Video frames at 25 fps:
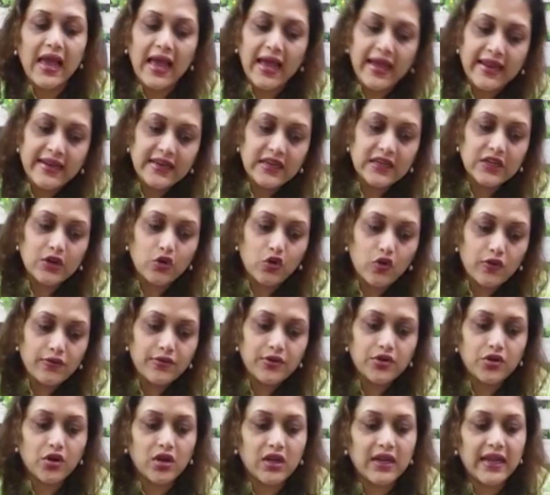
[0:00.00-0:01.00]
and
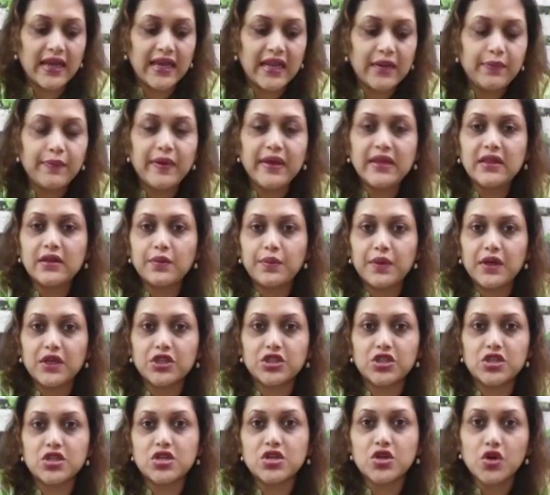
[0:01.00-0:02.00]
overall helping the
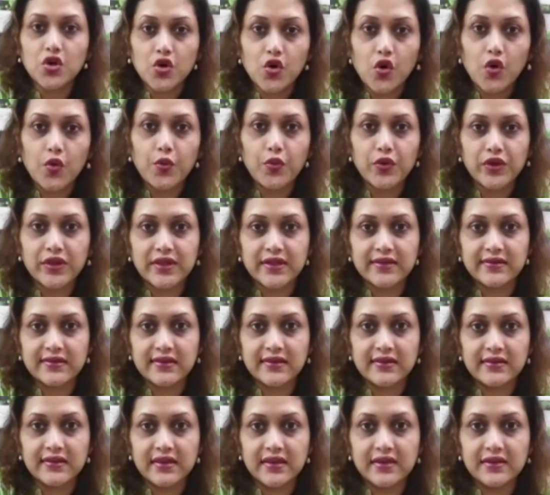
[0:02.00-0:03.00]
patient cope with this
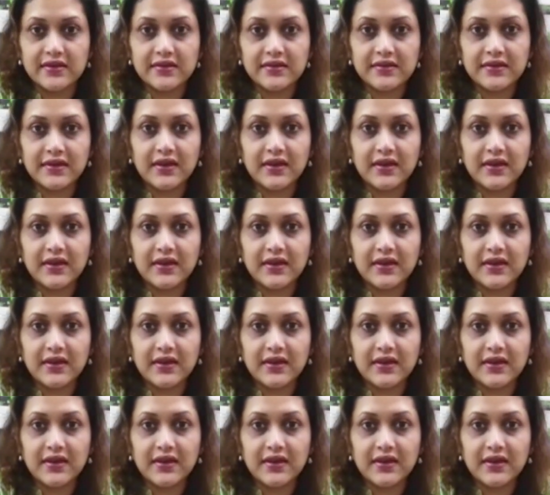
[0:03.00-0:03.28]
disease.